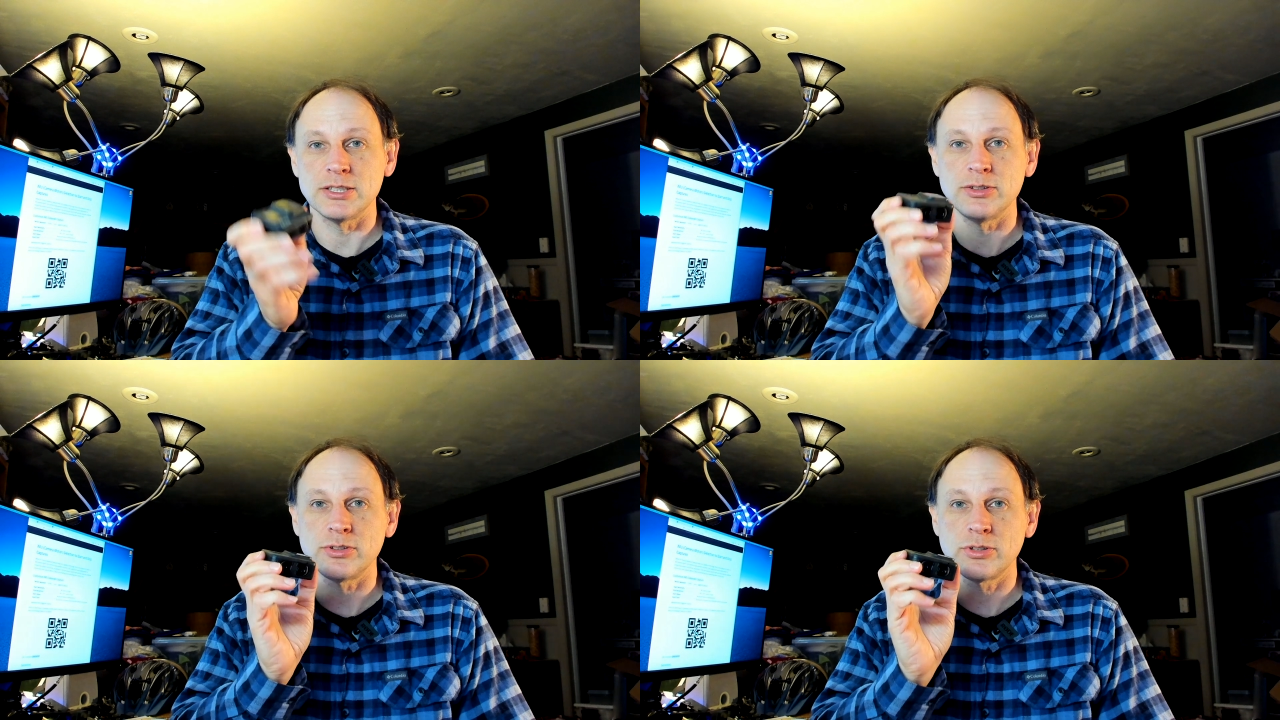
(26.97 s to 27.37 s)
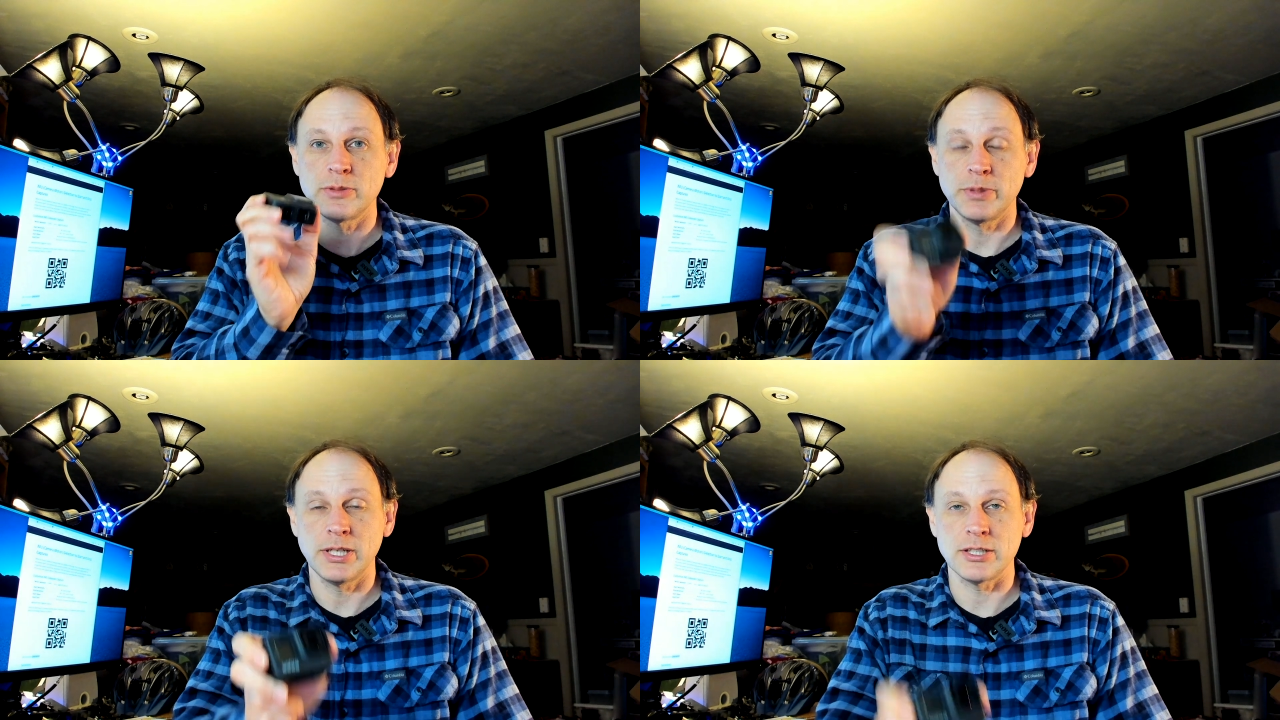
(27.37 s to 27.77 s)
you could
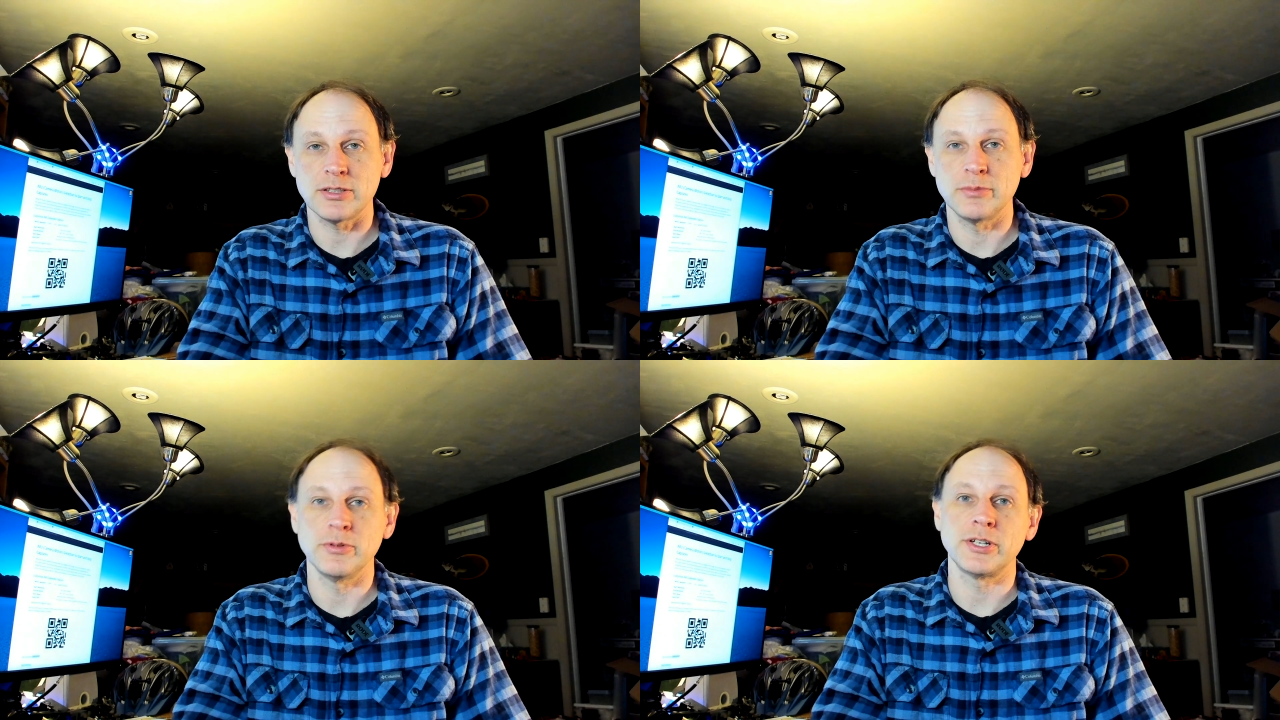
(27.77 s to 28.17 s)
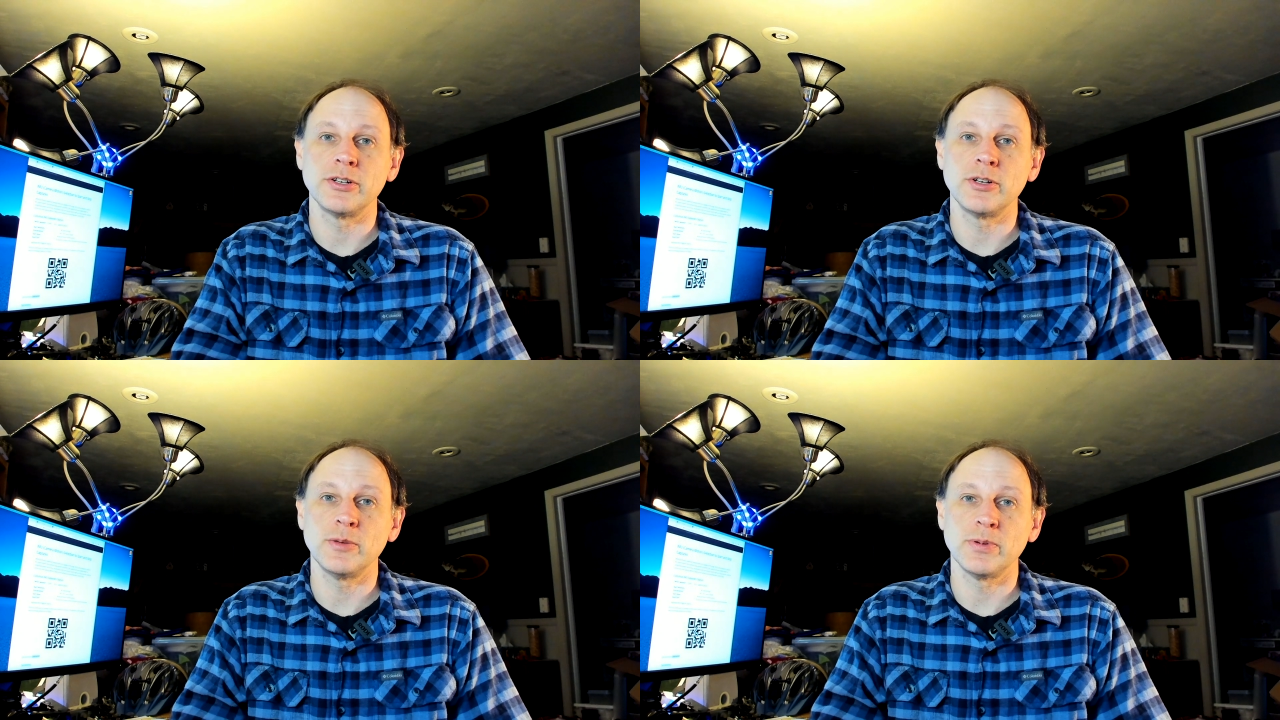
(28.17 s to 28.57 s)
potentially brick your
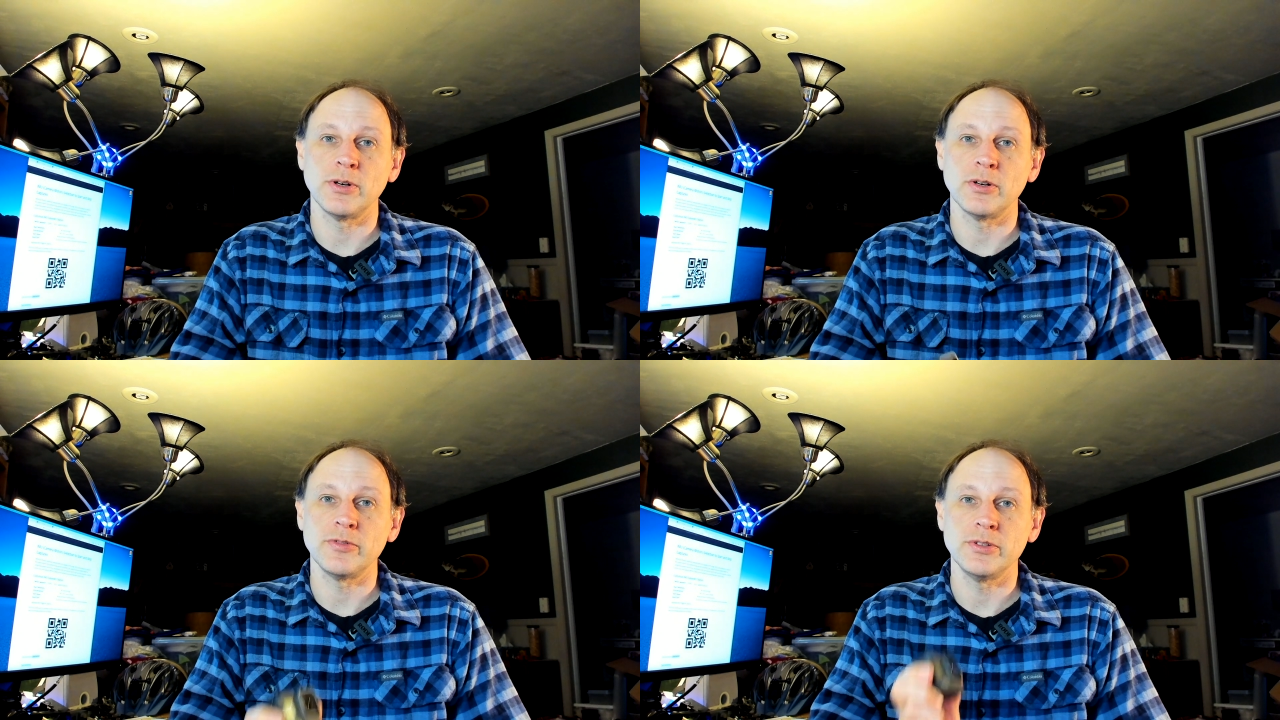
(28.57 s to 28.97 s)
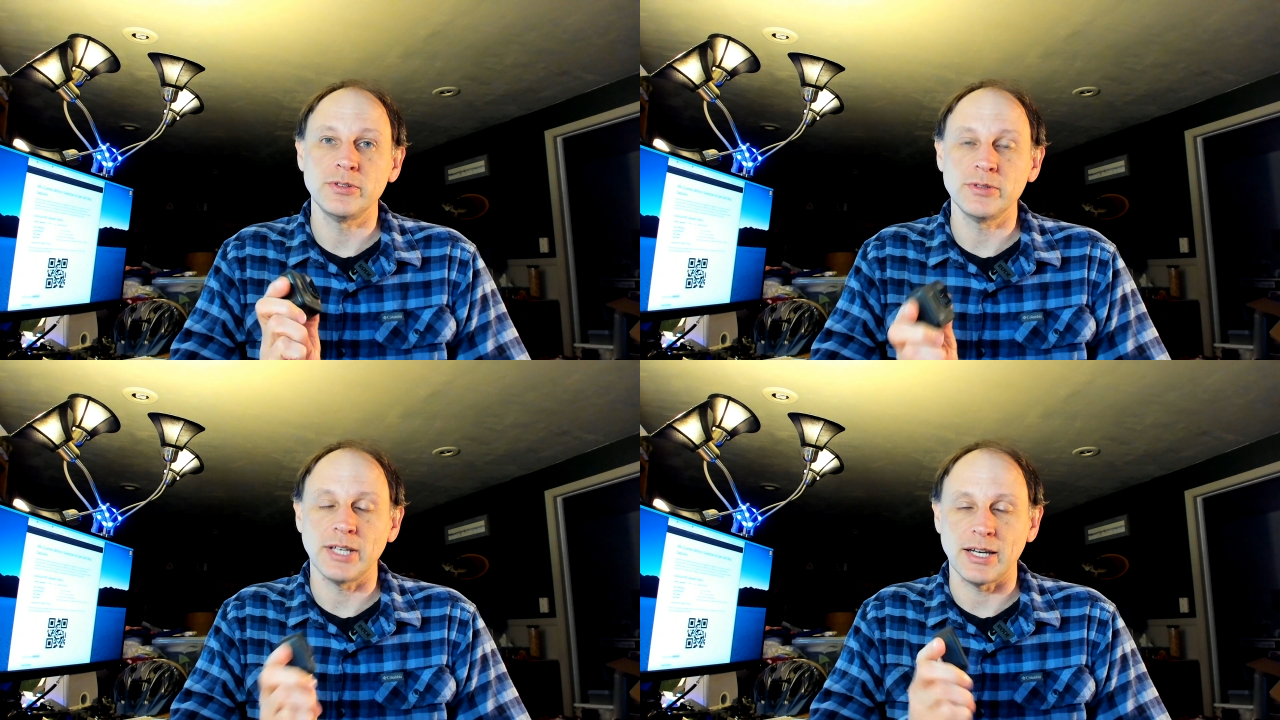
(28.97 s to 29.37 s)
GoPro if you
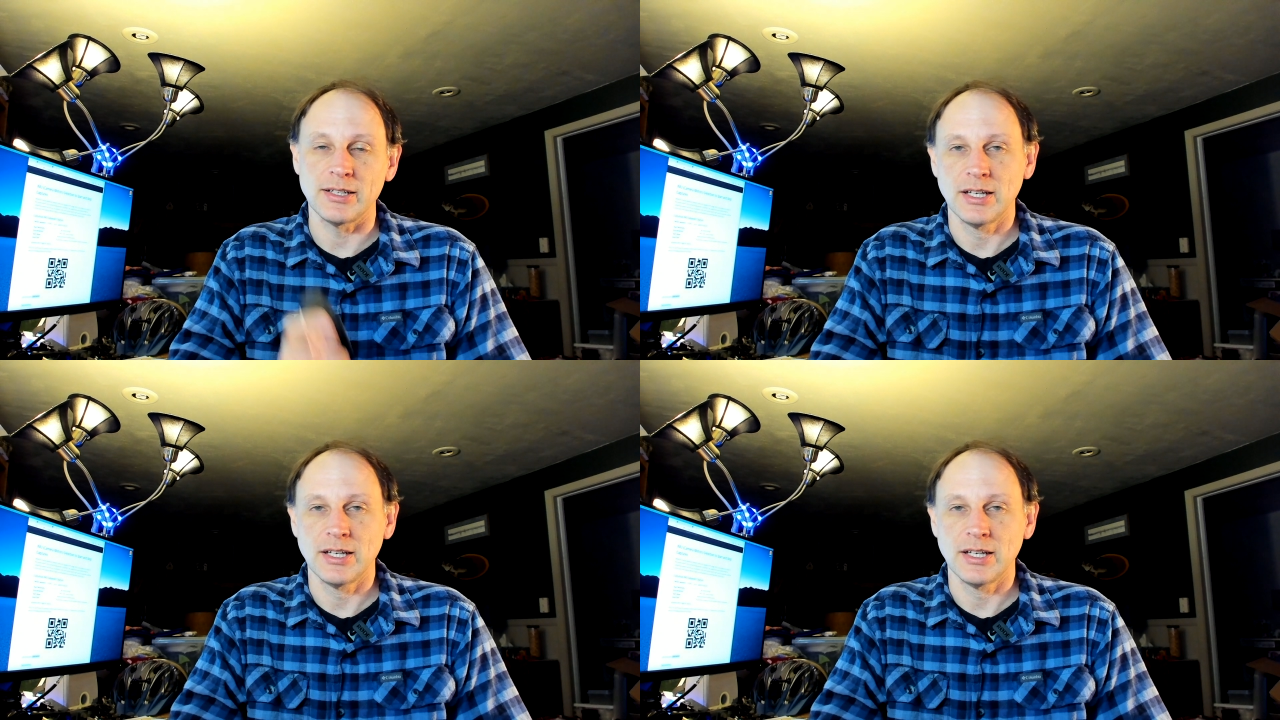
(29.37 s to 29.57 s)
do that.